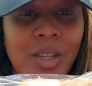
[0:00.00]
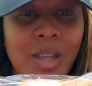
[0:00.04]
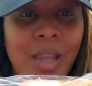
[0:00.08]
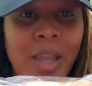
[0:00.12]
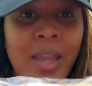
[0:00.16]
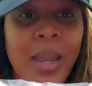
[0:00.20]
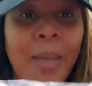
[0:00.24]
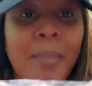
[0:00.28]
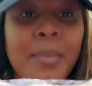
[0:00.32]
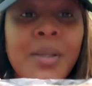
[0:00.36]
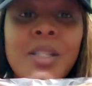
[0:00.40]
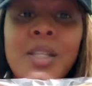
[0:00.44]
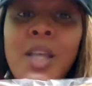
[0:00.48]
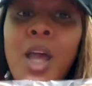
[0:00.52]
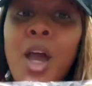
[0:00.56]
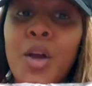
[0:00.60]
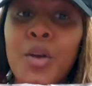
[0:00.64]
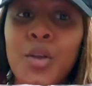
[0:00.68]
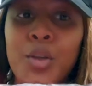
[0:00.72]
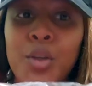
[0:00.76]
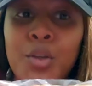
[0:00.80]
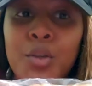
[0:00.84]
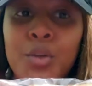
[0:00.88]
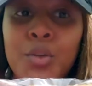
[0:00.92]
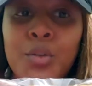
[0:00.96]
And I'm gonna tell
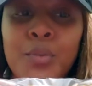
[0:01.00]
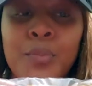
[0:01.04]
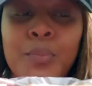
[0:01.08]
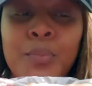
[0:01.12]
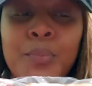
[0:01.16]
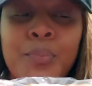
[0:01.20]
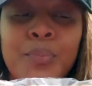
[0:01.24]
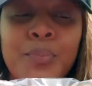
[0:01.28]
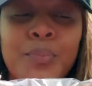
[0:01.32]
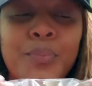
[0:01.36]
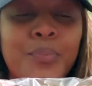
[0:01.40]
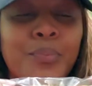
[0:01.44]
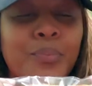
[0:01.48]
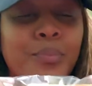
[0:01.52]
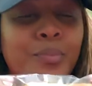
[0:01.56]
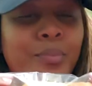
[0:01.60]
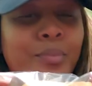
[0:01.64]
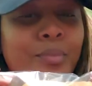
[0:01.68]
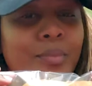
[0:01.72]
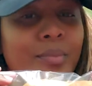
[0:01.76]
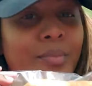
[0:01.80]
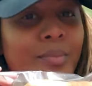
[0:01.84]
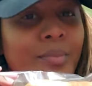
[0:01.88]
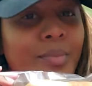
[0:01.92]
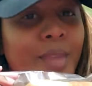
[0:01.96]
you,
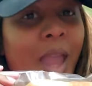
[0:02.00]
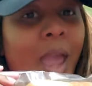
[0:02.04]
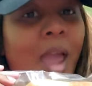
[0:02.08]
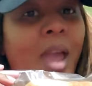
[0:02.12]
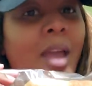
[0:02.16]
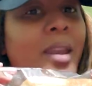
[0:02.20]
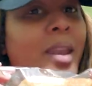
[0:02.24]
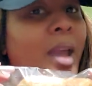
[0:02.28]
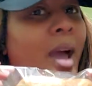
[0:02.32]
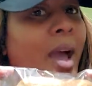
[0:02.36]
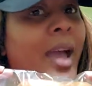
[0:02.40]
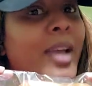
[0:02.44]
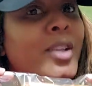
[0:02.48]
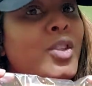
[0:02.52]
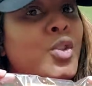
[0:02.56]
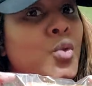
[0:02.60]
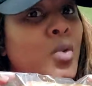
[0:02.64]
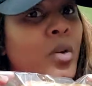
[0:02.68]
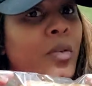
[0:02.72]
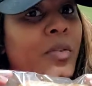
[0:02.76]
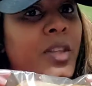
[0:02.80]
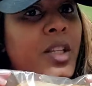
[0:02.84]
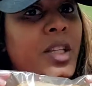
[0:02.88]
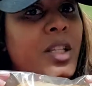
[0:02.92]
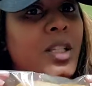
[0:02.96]
now I had two
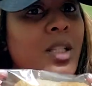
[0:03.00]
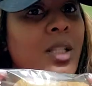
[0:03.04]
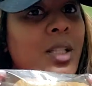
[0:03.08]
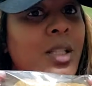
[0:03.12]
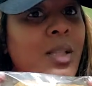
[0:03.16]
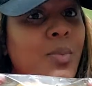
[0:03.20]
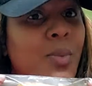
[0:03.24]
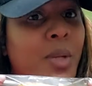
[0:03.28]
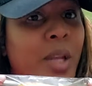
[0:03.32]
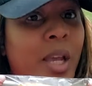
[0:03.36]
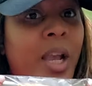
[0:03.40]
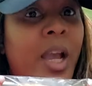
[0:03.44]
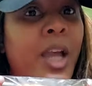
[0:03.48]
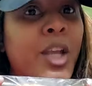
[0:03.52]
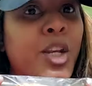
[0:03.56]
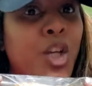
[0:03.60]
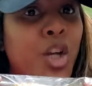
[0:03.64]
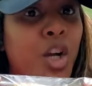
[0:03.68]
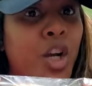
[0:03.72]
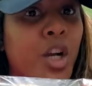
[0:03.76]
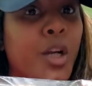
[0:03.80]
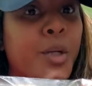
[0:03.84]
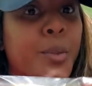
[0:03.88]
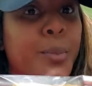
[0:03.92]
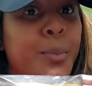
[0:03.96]
of these when I got in the
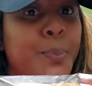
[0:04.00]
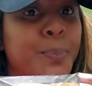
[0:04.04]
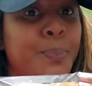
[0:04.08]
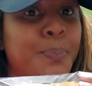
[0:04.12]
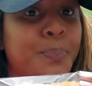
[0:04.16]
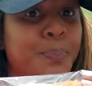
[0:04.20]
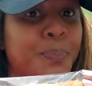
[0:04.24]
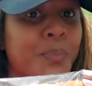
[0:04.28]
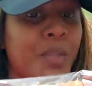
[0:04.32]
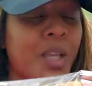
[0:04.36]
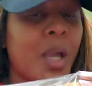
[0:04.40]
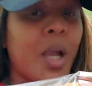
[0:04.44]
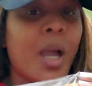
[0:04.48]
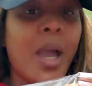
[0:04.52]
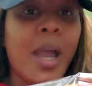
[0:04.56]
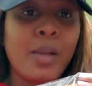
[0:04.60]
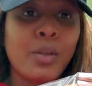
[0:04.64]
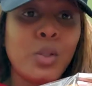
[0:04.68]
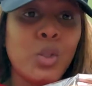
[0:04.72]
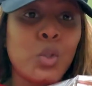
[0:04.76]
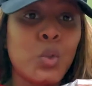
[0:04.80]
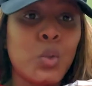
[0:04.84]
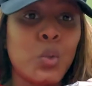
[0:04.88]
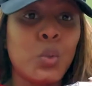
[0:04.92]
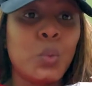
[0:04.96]
car. Yeah, I
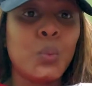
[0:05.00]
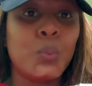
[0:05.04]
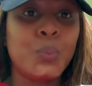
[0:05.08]
had two.